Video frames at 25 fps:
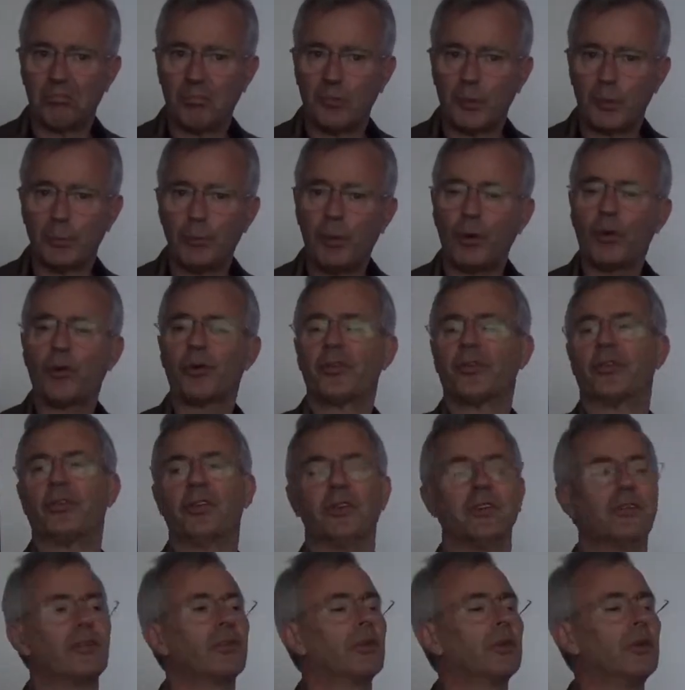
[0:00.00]
the
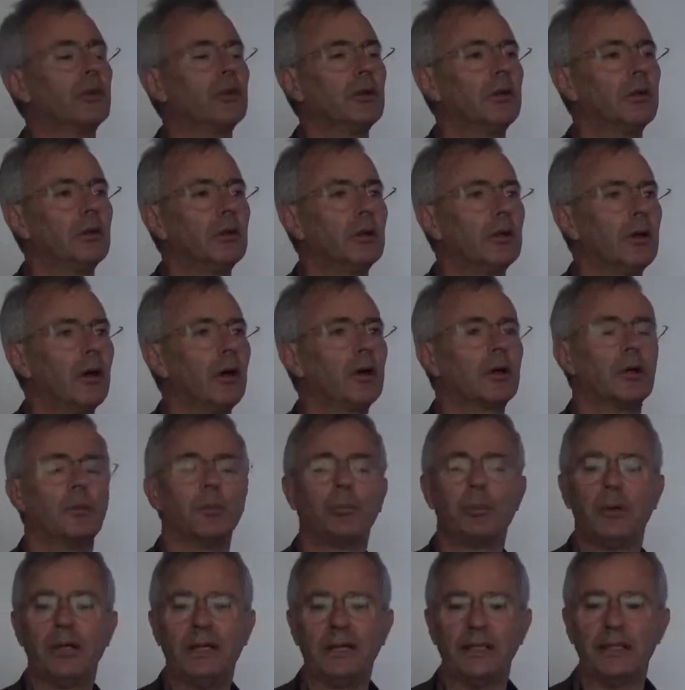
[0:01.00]
boxes are
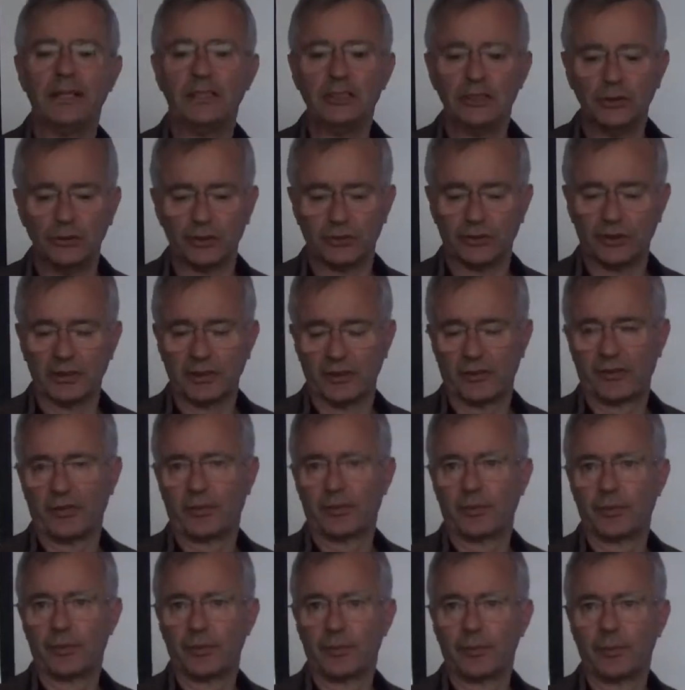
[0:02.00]
completely
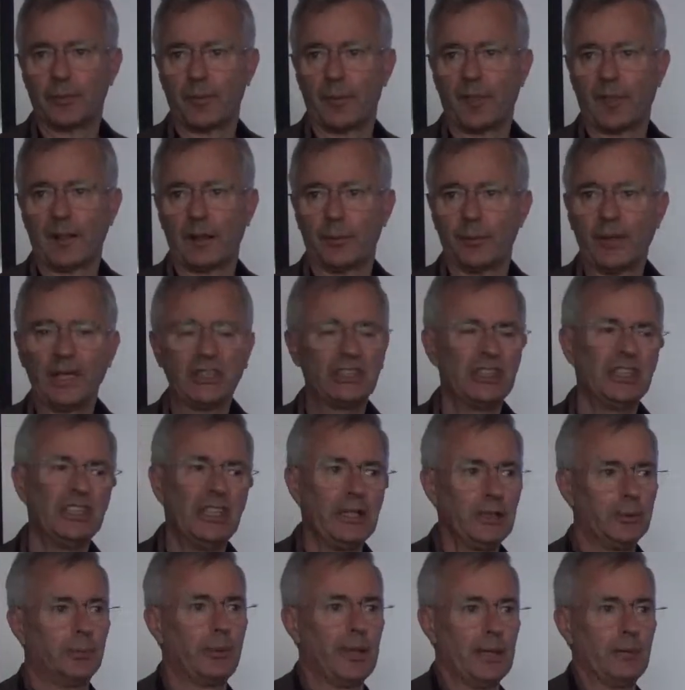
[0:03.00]
useless. We actually
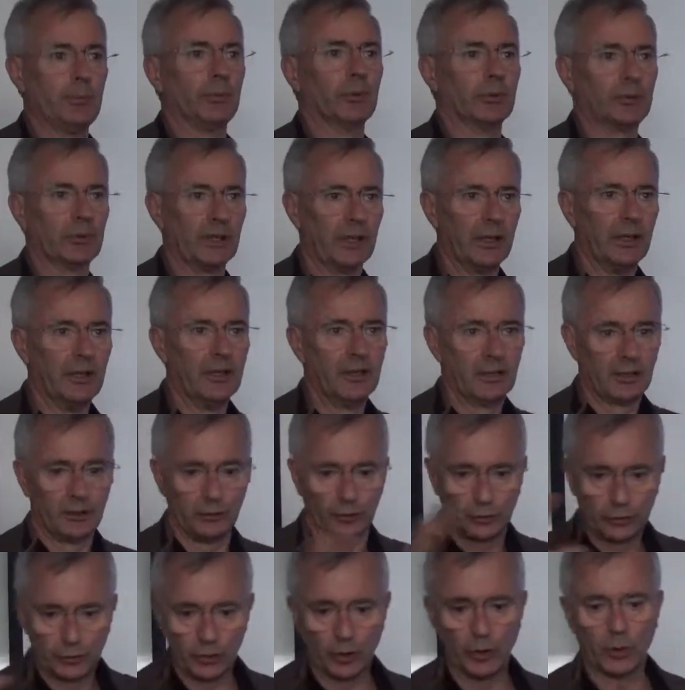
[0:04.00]
need people to
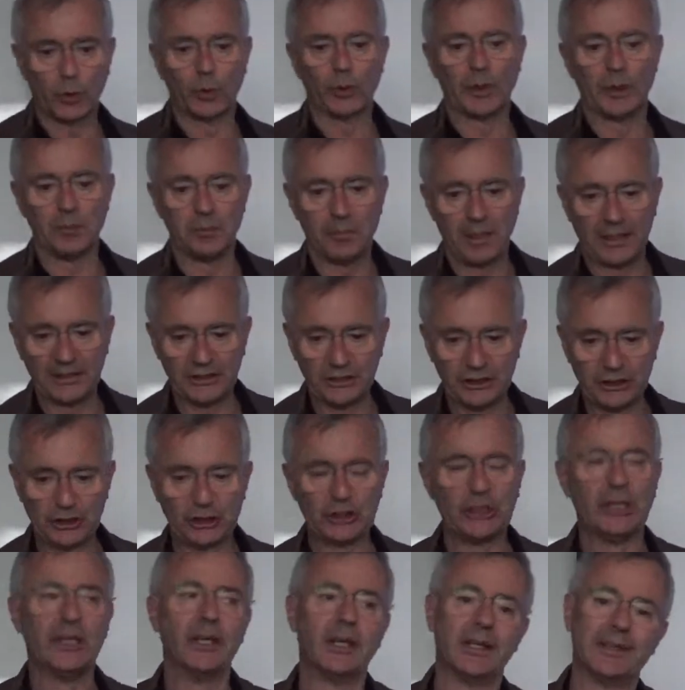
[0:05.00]
control and manage
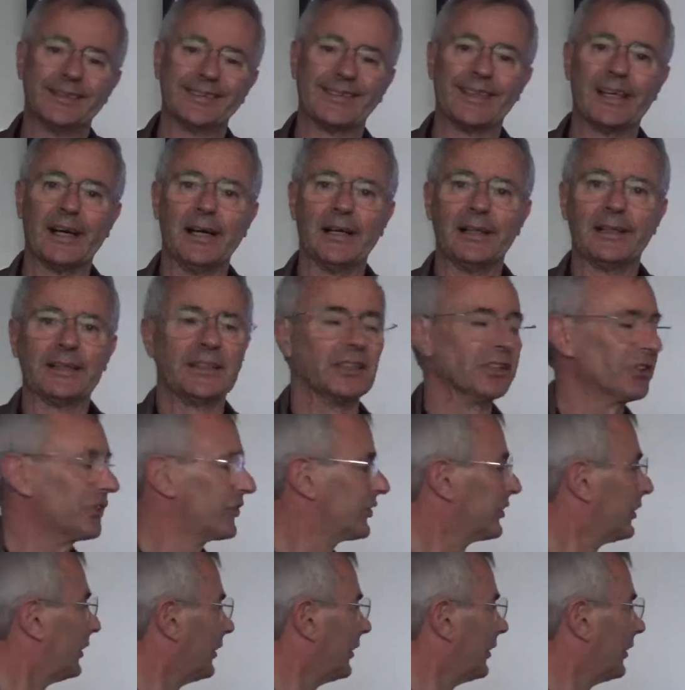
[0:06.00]
and guide us,